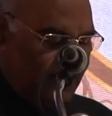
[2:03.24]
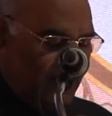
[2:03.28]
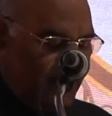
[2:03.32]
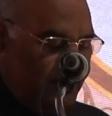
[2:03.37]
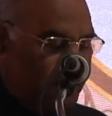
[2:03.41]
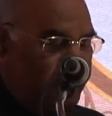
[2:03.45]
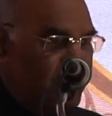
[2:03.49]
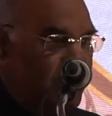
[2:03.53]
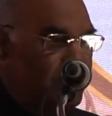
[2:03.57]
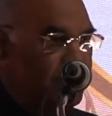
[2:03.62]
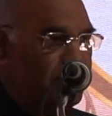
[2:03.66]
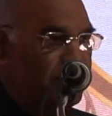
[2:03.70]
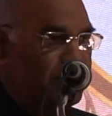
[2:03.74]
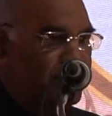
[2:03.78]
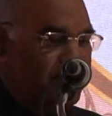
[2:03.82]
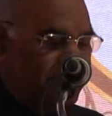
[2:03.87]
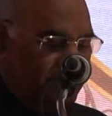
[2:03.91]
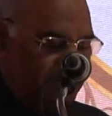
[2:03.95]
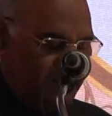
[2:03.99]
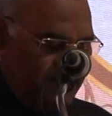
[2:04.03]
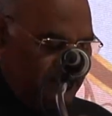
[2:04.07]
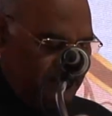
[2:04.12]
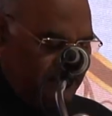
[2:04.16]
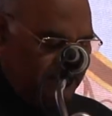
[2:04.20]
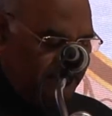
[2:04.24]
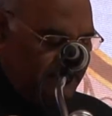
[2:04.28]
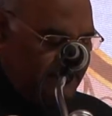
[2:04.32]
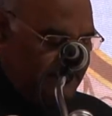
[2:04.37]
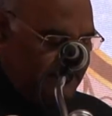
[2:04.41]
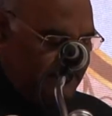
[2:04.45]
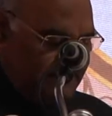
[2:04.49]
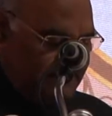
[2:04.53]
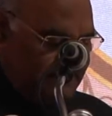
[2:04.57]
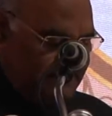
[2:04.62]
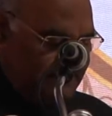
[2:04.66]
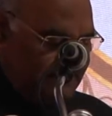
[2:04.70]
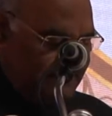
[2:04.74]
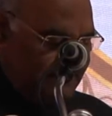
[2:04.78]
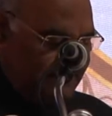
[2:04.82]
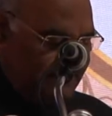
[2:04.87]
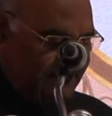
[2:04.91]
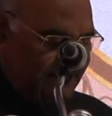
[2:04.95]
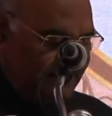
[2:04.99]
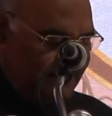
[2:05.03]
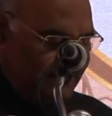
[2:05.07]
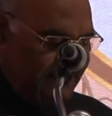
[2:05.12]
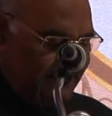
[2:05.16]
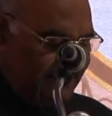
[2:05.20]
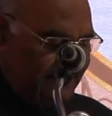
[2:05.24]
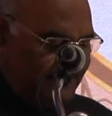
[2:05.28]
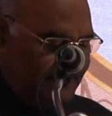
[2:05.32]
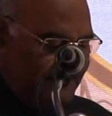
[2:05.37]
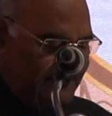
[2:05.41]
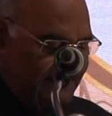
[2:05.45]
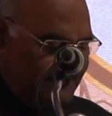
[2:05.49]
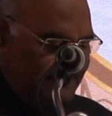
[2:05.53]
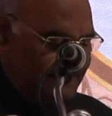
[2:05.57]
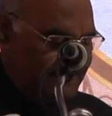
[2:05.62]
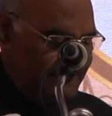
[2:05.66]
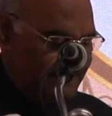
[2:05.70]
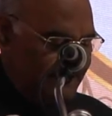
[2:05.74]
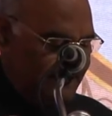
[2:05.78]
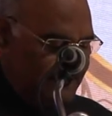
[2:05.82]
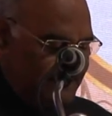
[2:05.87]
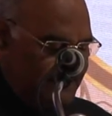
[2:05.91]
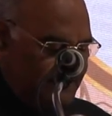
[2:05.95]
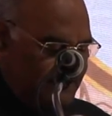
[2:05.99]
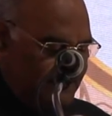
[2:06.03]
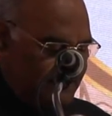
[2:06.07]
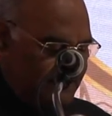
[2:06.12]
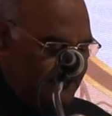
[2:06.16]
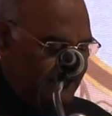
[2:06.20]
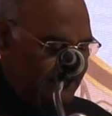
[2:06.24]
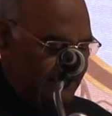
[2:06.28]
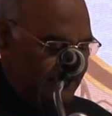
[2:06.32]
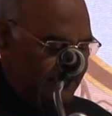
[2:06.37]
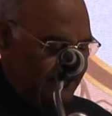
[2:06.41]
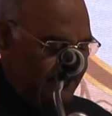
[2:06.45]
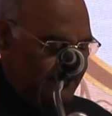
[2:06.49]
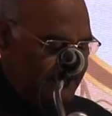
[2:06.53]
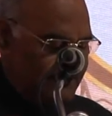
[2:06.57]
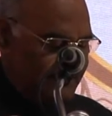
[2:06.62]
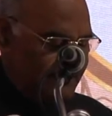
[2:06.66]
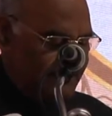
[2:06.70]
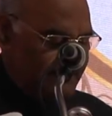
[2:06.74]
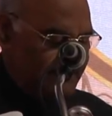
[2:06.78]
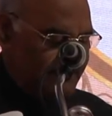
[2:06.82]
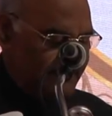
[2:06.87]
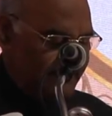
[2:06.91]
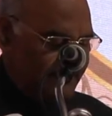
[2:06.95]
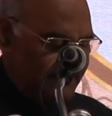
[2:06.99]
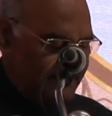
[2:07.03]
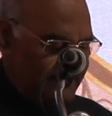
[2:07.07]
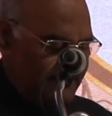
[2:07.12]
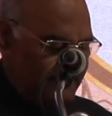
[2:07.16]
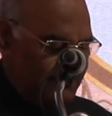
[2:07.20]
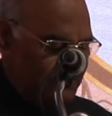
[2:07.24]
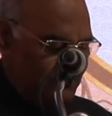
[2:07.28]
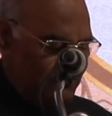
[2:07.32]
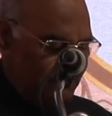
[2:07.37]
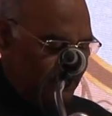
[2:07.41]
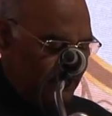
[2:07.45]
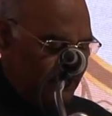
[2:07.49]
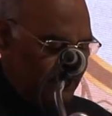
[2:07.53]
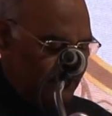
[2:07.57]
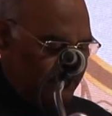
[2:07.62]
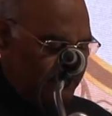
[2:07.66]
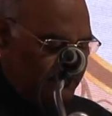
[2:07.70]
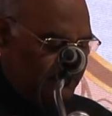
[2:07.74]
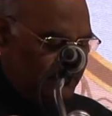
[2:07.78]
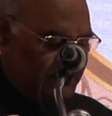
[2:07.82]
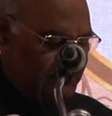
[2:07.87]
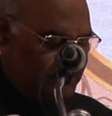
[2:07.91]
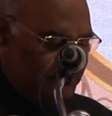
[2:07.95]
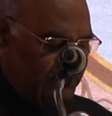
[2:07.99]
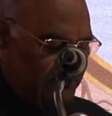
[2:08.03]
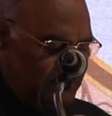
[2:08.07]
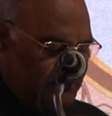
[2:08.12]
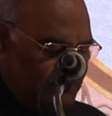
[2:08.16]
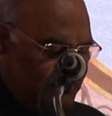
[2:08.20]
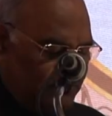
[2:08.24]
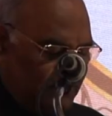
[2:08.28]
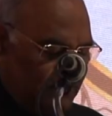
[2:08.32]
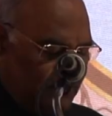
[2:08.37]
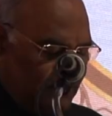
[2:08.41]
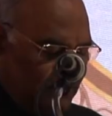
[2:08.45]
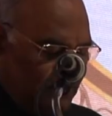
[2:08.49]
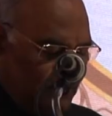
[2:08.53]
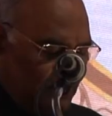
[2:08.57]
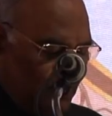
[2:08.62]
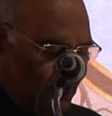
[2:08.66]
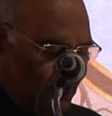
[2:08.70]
on my previous visit, this state is one of the spiritual